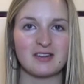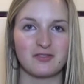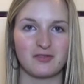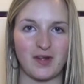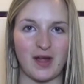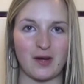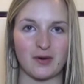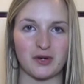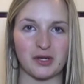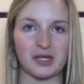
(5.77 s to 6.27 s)
and
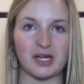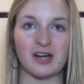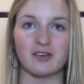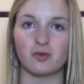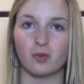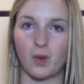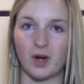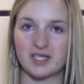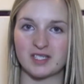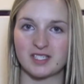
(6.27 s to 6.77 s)
founder
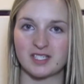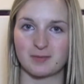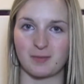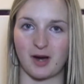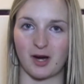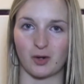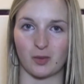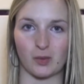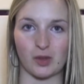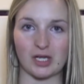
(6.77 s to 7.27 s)
of
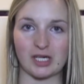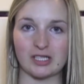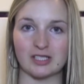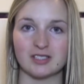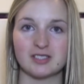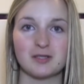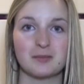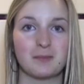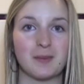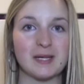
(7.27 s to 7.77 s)

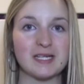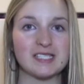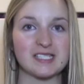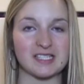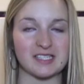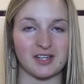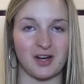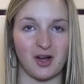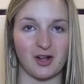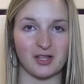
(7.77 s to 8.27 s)
OneSmartWorld, based
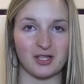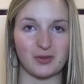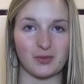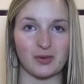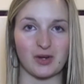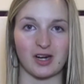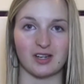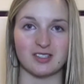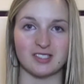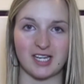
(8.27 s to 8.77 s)
in
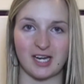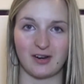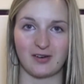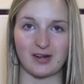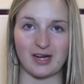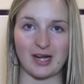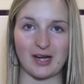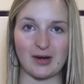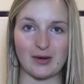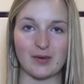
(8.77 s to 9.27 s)
Collingwood,
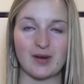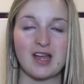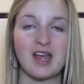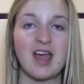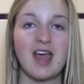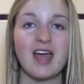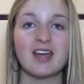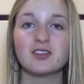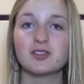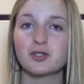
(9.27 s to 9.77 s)
Ontario,
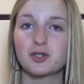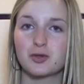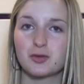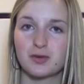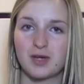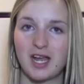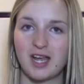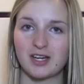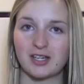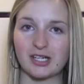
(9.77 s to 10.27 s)
and the
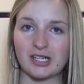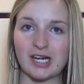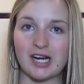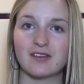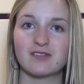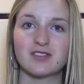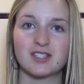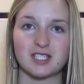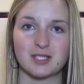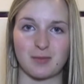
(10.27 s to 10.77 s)
creator
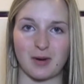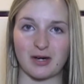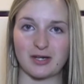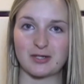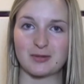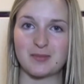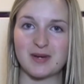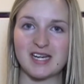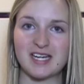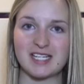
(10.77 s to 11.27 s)
of the
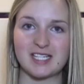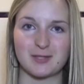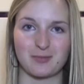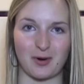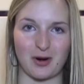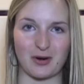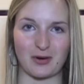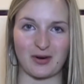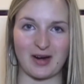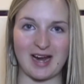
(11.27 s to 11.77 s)
Smarter Meetings
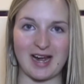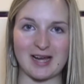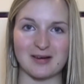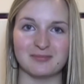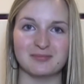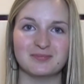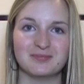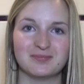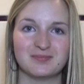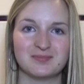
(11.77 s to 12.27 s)

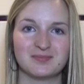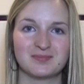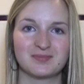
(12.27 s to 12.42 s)
program.